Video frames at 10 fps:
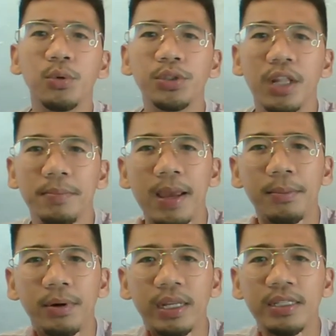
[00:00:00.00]
our
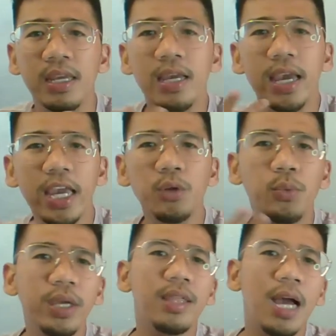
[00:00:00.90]
social
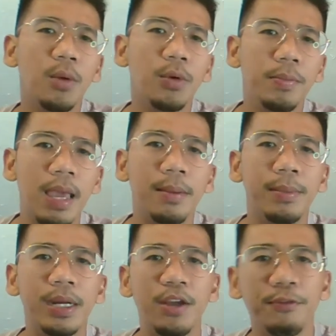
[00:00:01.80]
memories and with
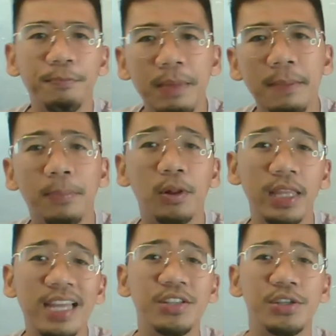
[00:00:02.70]
our memory of
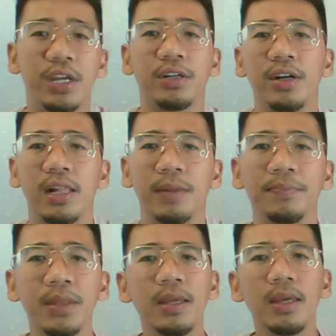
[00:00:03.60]
people in
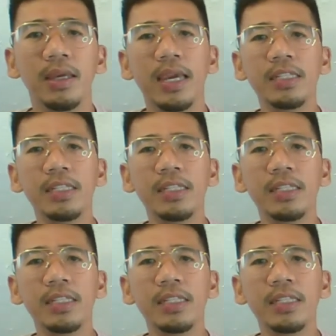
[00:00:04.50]
general.